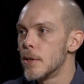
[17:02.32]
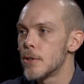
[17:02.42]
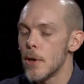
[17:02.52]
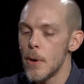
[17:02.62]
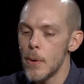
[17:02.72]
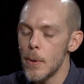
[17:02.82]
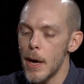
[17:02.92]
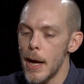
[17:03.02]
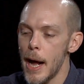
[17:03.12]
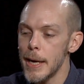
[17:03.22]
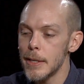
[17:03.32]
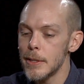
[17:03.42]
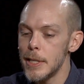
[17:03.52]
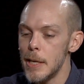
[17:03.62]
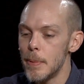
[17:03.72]
So I
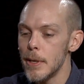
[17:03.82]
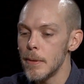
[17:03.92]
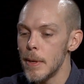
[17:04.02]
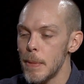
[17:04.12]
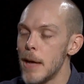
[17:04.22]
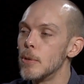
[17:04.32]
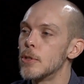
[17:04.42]
keep it able to